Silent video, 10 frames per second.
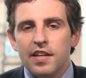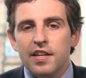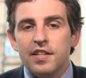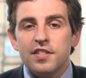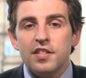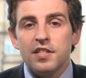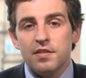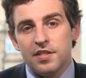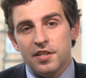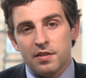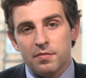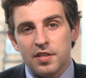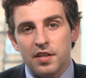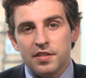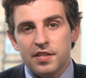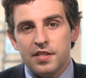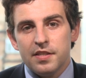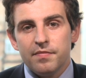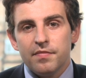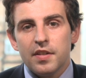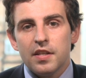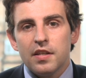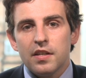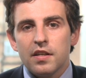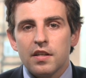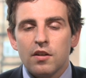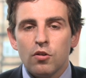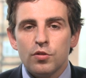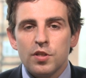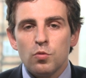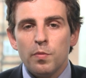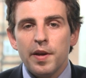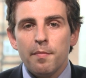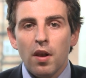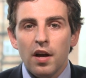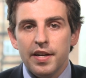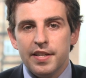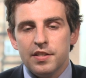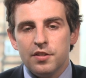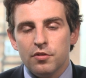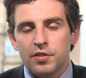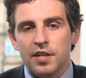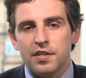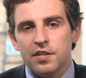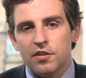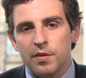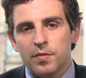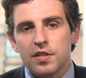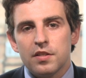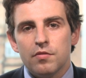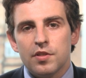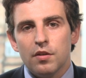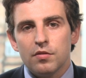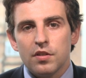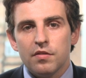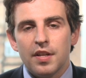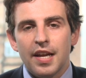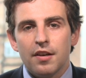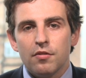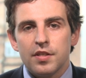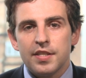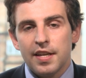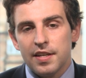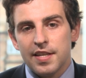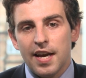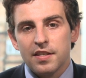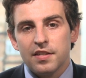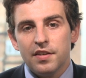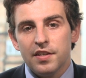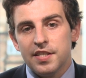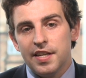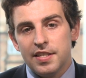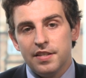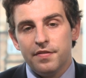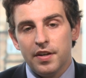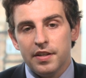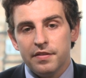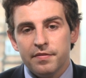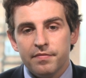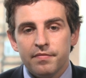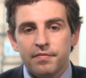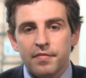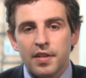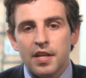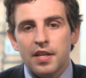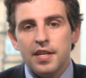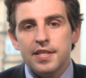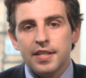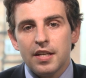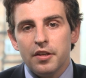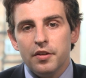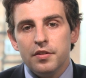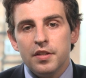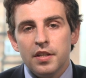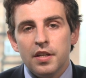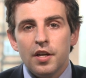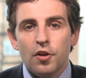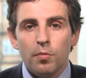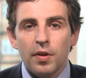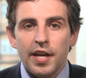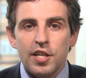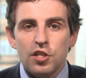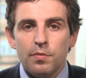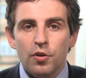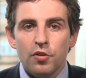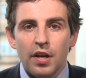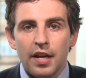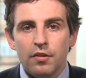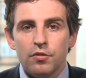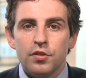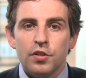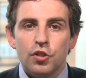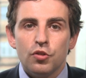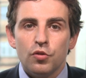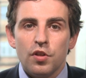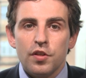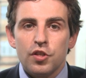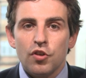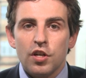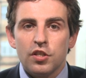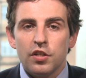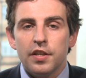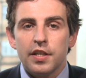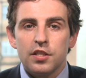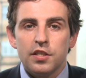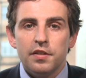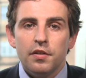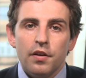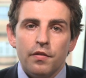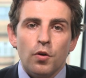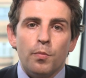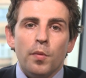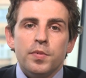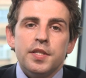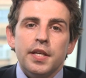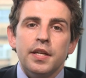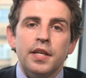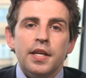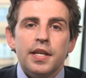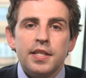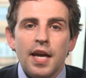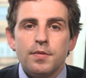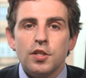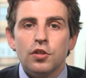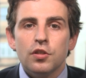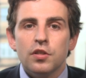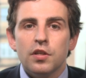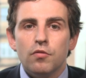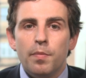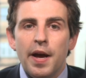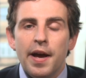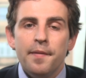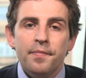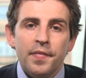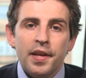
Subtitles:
In certain circumstances, clauses will be implied into your tenancy agreement as a result of the Landlord and Tenant Act 1985. These include an obligation upon your landlord to ensure that the structure and exterior of your property is kept in good repair,